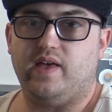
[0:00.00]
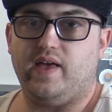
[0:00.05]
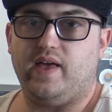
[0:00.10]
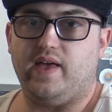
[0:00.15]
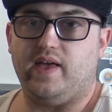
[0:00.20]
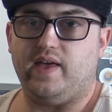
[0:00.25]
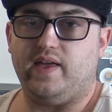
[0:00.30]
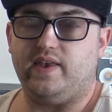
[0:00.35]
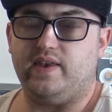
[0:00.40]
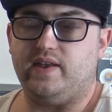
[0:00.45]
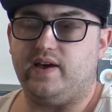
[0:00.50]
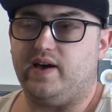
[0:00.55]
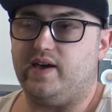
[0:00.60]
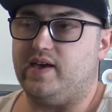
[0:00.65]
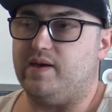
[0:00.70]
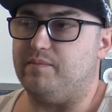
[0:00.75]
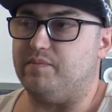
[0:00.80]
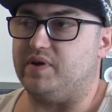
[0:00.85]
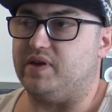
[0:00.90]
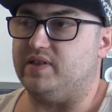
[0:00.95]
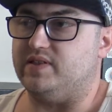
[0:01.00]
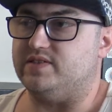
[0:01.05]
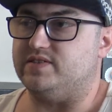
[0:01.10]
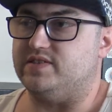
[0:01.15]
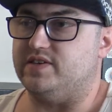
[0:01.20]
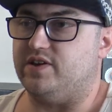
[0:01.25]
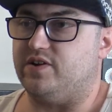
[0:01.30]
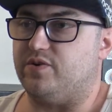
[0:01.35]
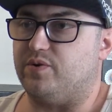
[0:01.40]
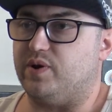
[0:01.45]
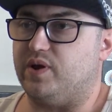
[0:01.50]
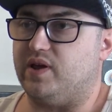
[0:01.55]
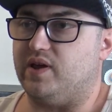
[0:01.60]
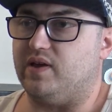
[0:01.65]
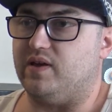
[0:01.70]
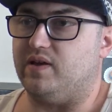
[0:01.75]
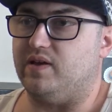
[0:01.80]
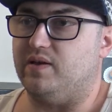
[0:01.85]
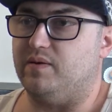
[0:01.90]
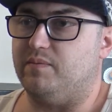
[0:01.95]
And I am
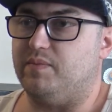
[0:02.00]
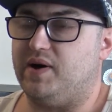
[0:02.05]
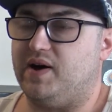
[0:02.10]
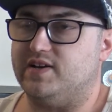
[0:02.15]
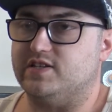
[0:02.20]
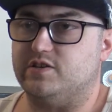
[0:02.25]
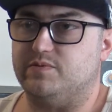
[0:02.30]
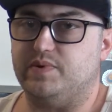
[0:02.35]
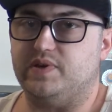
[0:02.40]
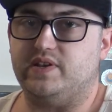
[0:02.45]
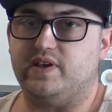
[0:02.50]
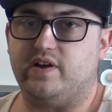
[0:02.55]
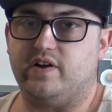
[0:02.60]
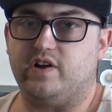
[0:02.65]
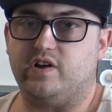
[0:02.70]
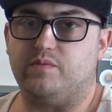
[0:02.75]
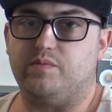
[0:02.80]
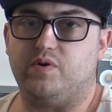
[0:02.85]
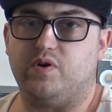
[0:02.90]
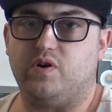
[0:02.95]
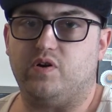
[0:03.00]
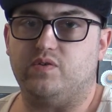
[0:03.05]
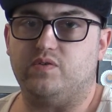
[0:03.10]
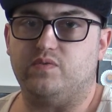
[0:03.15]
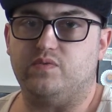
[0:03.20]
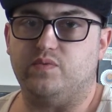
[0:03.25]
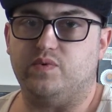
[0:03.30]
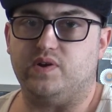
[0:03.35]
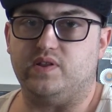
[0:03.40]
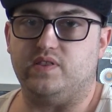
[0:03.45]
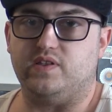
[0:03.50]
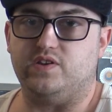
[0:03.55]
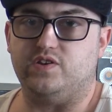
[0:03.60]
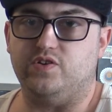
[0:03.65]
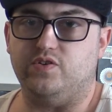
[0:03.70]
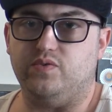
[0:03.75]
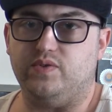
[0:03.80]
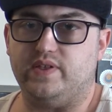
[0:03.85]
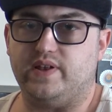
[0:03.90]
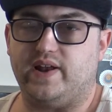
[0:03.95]
considering possibly tearing apart one of the
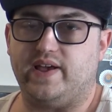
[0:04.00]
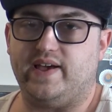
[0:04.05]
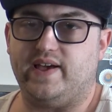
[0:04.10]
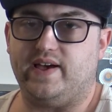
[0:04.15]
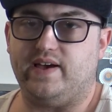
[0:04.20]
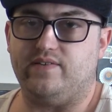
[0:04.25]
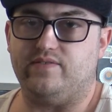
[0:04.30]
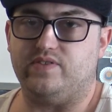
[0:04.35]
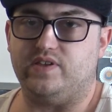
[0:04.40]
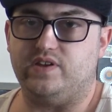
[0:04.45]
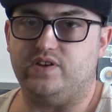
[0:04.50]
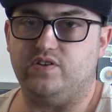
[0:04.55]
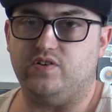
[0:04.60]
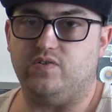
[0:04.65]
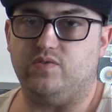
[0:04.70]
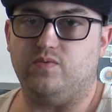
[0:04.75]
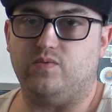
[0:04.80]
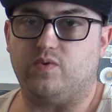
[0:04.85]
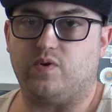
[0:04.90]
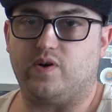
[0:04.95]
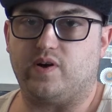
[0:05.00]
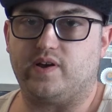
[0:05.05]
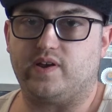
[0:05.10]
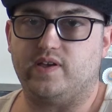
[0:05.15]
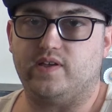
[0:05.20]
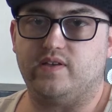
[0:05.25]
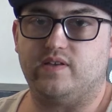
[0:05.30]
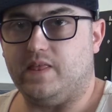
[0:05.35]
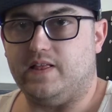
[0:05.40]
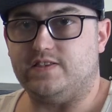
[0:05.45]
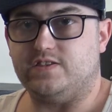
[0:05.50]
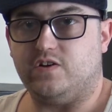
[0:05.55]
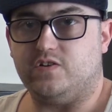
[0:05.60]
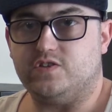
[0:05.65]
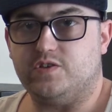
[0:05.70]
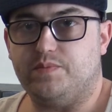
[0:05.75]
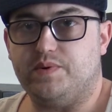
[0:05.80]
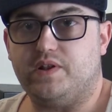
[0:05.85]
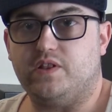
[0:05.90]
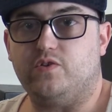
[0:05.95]
two that I have that don't work. It's
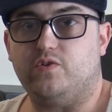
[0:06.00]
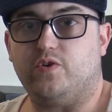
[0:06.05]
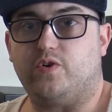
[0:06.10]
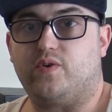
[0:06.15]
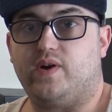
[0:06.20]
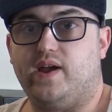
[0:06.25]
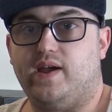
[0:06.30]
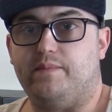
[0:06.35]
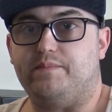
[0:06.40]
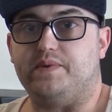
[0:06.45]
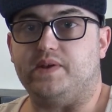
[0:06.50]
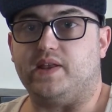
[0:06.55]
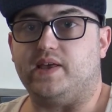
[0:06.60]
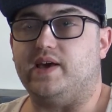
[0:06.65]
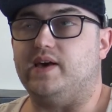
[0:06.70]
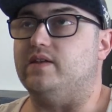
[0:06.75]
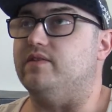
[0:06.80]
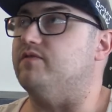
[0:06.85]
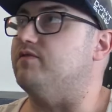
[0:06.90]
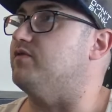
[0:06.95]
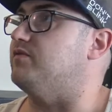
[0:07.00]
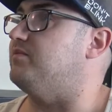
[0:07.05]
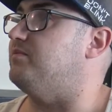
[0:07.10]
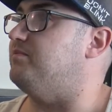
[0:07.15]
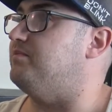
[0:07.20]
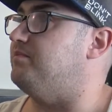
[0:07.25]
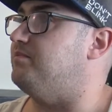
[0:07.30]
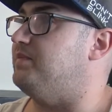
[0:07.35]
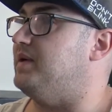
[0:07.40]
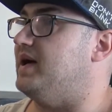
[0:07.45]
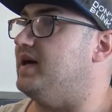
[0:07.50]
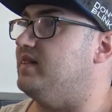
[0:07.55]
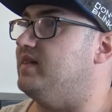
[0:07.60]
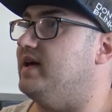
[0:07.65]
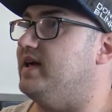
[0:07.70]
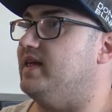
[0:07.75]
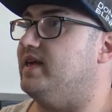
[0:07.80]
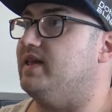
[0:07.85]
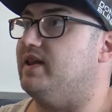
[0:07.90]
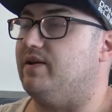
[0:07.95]
also been a little cramped and kind of bad
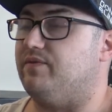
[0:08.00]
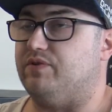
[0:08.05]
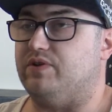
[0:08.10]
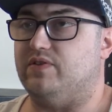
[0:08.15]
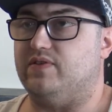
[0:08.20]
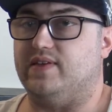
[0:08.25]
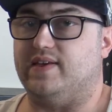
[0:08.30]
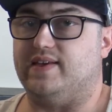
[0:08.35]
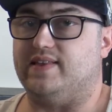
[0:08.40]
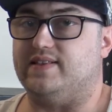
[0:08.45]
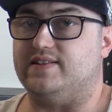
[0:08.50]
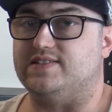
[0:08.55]
lighting and everything.